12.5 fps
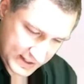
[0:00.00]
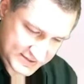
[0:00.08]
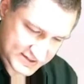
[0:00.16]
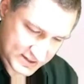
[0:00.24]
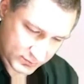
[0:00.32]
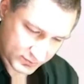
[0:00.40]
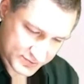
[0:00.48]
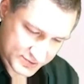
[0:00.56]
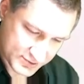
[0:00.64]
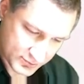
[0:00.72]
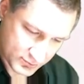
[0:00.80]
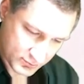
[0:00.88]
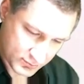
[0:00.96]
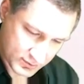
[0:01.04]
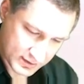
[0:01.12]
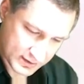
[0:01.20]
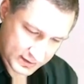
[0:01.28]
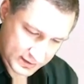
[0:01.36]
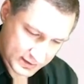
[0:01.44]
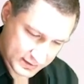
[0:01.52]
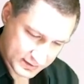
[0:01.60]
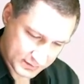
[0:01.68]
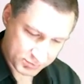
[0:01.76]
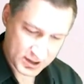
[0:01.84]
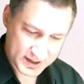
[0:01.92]
it's equal to
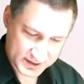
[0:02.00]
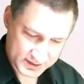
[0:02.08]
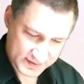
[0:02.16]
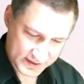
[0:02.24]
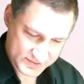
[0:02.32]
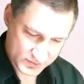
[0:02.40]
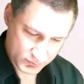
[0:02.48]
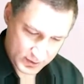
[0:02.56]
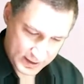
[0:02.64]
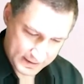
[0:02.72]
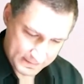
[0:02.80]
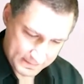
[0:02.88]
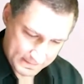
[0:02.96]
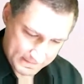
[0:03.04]
the product of x and y.